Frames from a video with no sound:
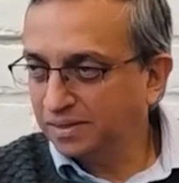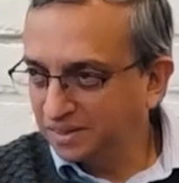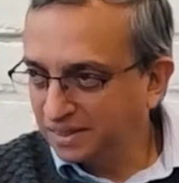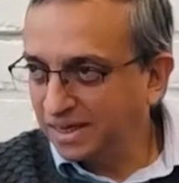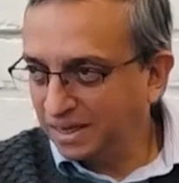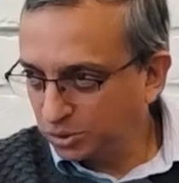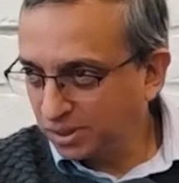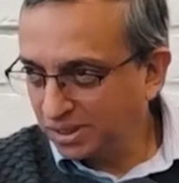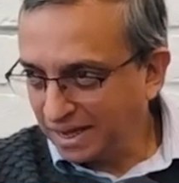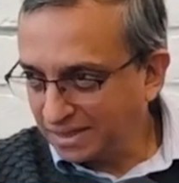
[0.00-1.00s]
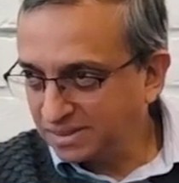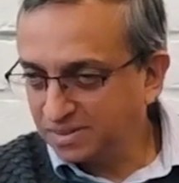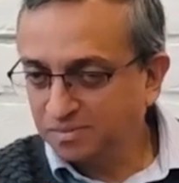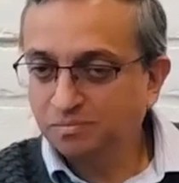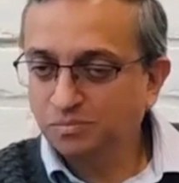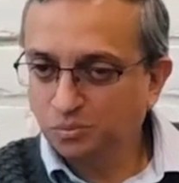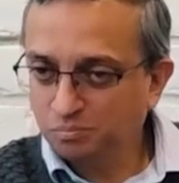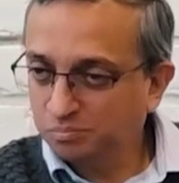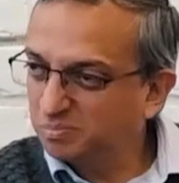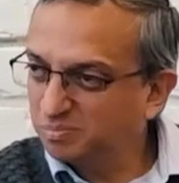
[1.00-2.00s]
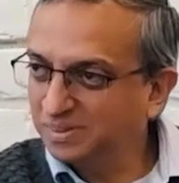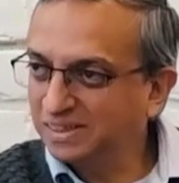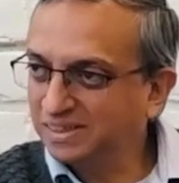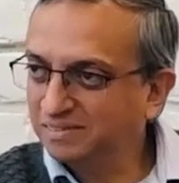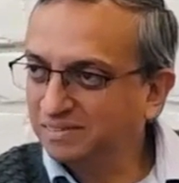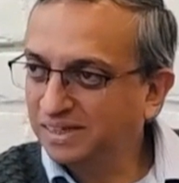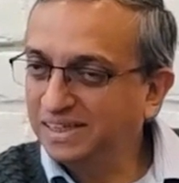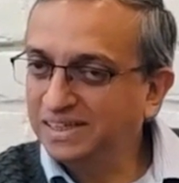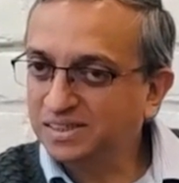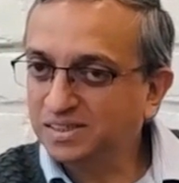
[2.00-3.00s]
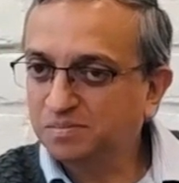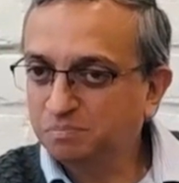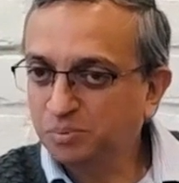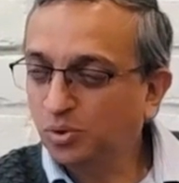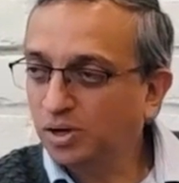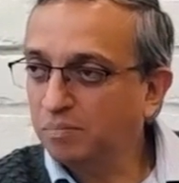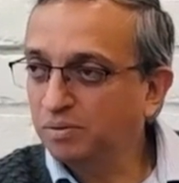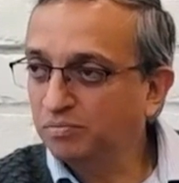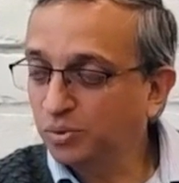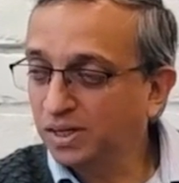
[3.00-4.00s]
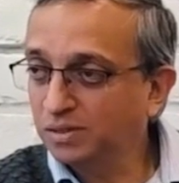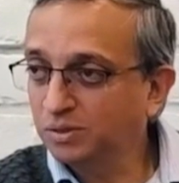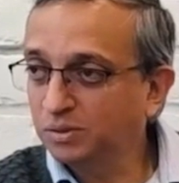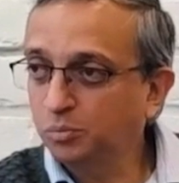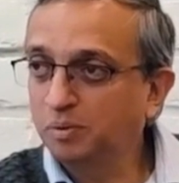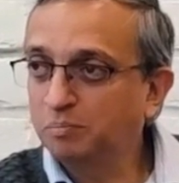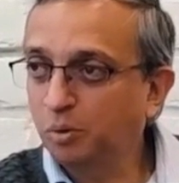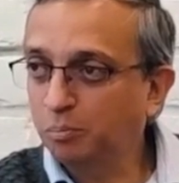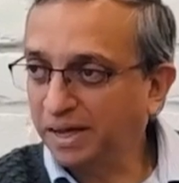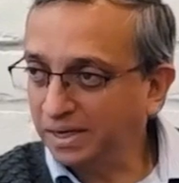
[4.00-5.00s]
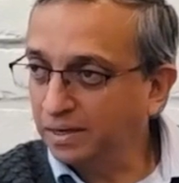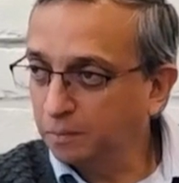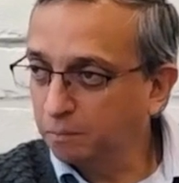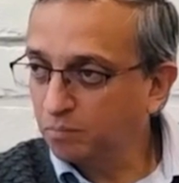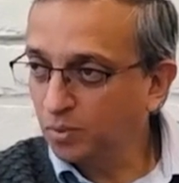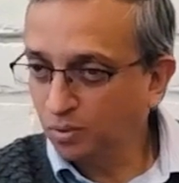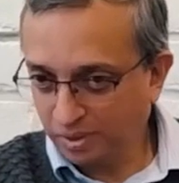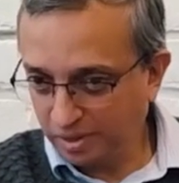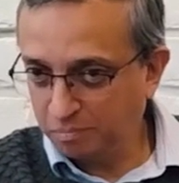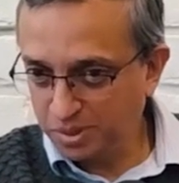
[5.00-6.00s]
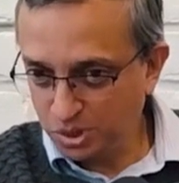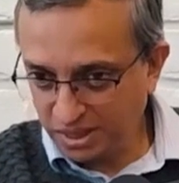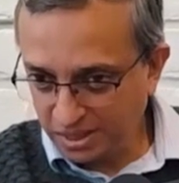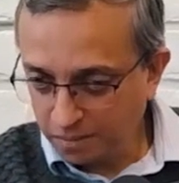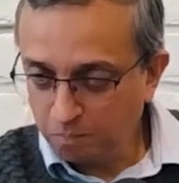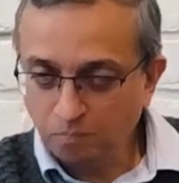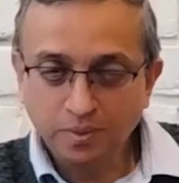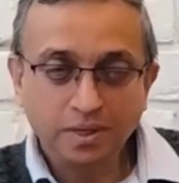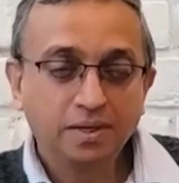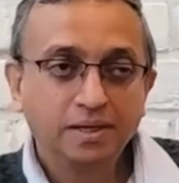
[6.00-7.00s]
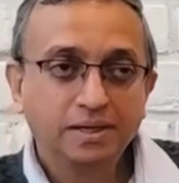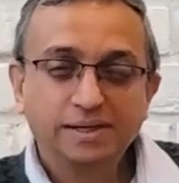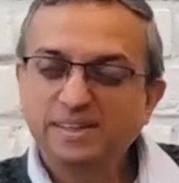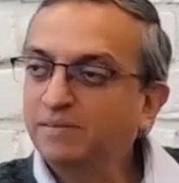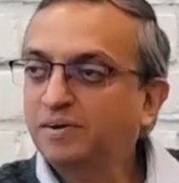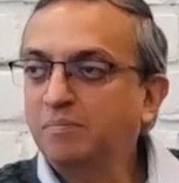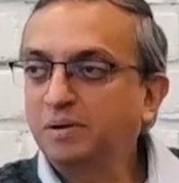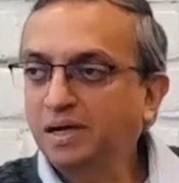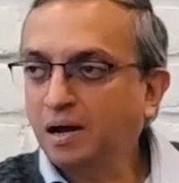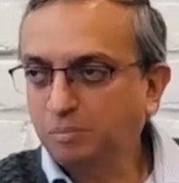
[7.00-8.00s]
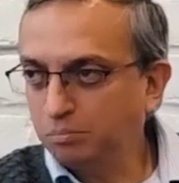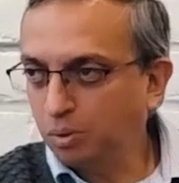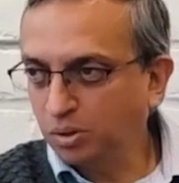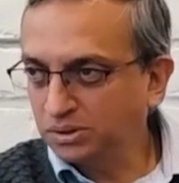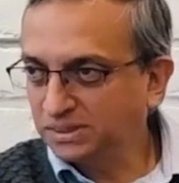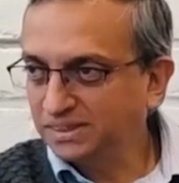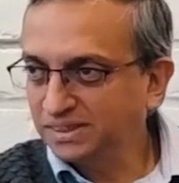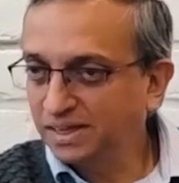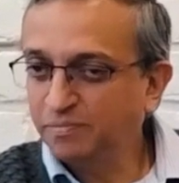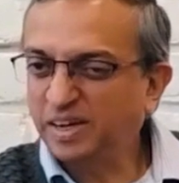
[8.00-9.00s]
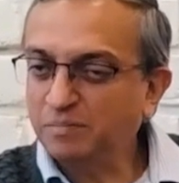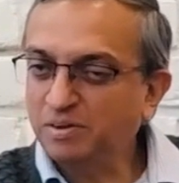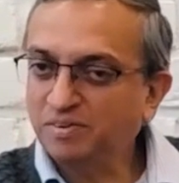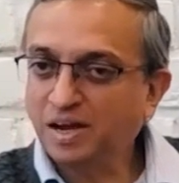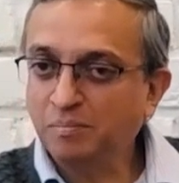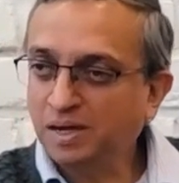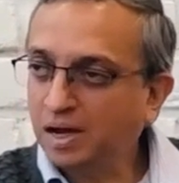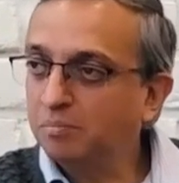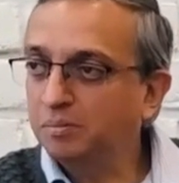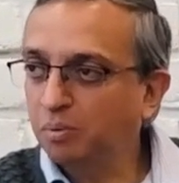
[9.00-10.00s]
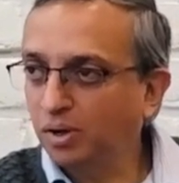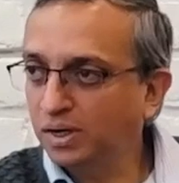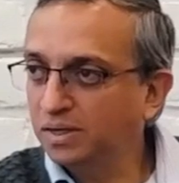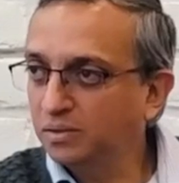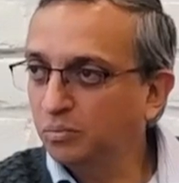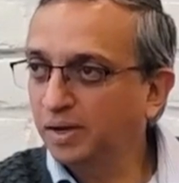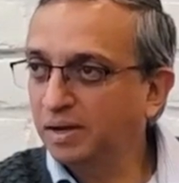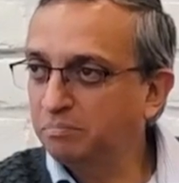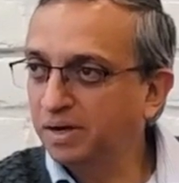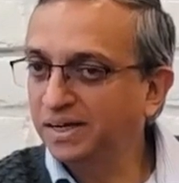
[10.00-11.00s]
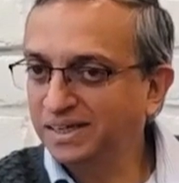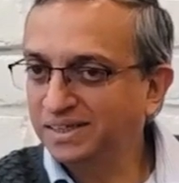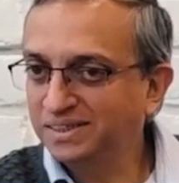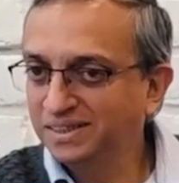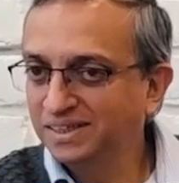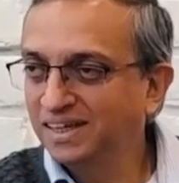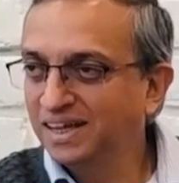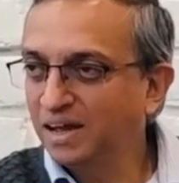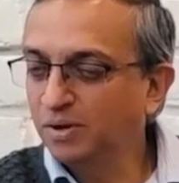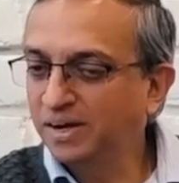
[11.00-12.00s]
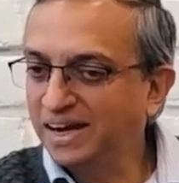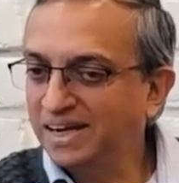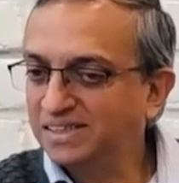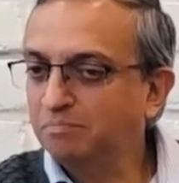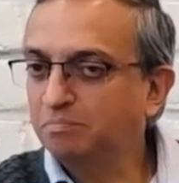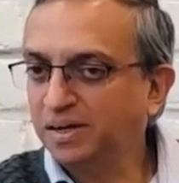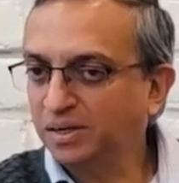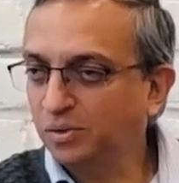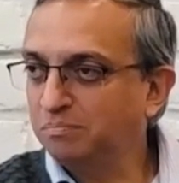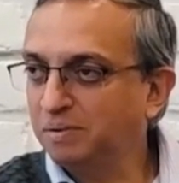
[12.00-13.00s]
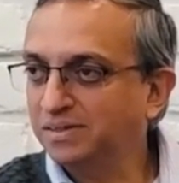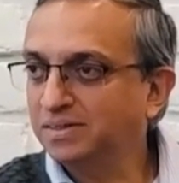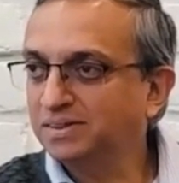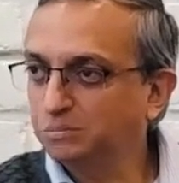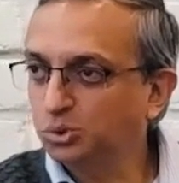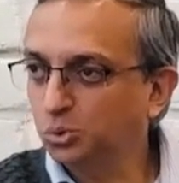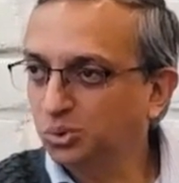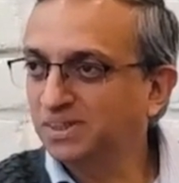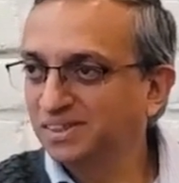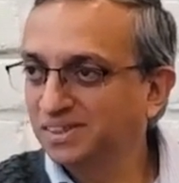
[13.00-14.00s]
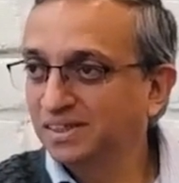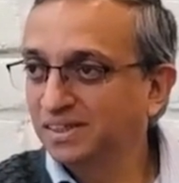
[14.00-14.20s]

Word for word: other than natural gas, you know, the cleanest pure carbon fuel otherwise would be propane or LPG. They have carbon-carbon bonds. Every time I have a carbon-carbon bond, when I burn it, I will create some particulate matter, some soot.